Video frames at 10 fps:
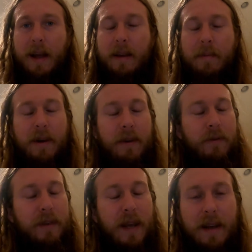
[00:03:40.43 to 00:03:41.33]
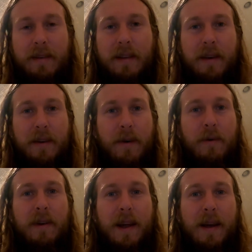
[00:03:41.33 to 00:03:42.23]
Anybody who says they
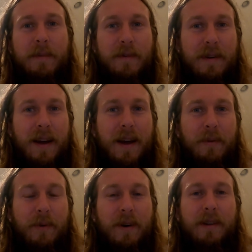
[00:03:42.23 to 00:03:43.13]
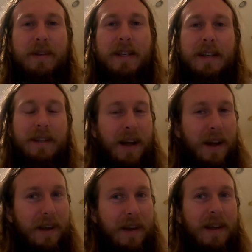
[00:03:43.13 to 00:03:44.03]
know the names of the nine worlds is
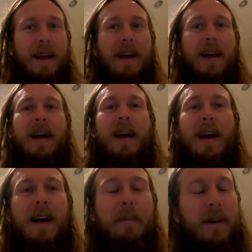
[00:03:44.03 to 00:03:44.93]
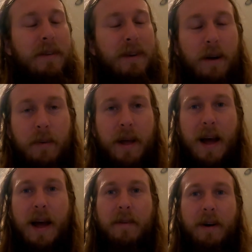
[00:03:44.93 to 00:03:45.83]
lying, because all we
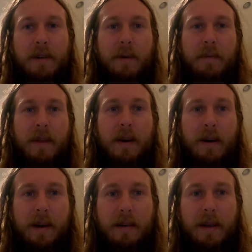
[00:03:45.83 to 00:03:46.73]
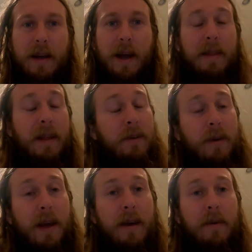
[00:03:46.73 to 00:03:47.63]
have are some theories. And that's
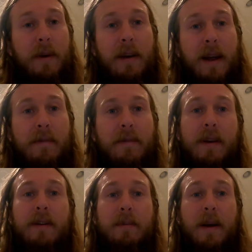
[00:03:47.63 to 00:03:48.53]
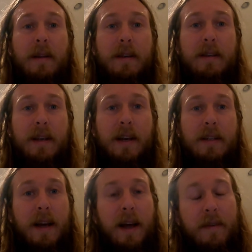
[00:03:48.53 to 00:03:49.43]
okay, we can have theories about these
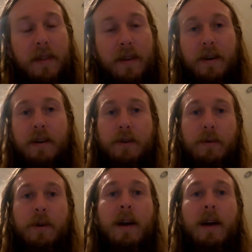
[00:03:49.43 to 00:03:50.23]
things. I have a theory too.